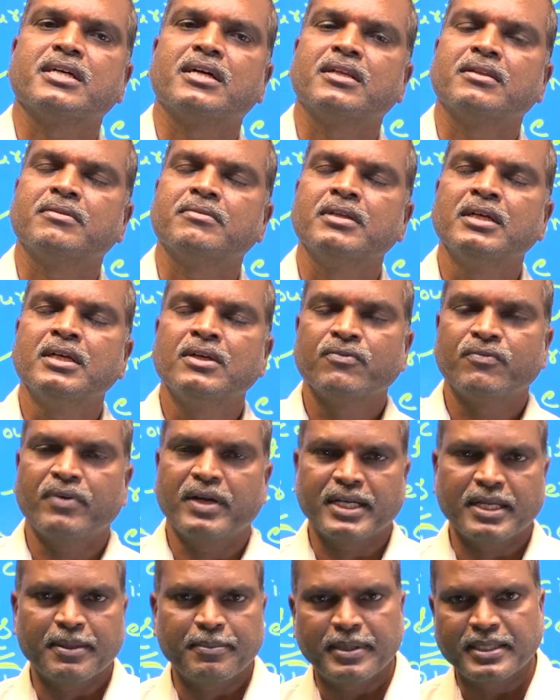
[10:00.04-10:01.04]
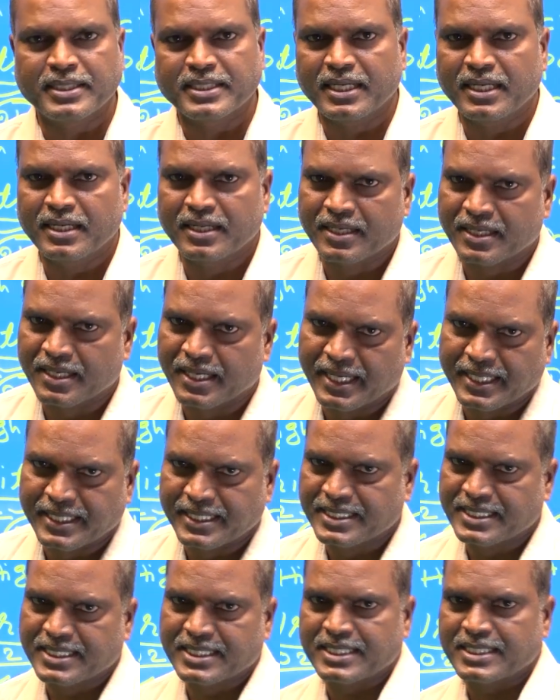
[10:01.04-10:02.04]
on fundamental
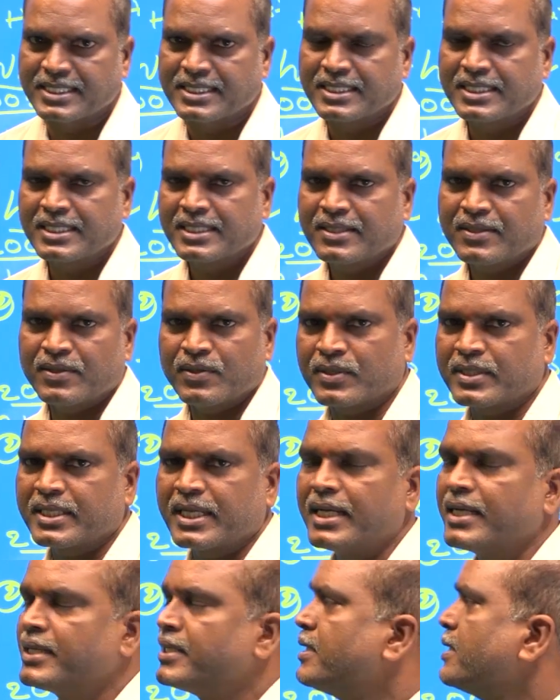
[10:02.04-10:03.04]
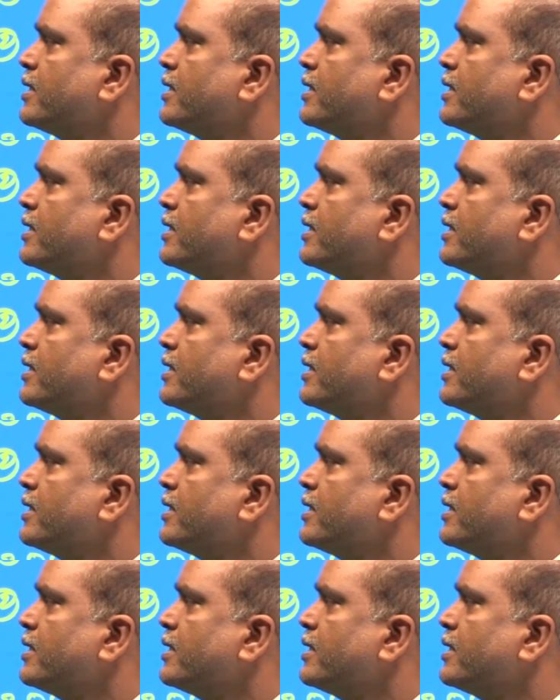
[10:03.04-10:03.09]
rights. Okay,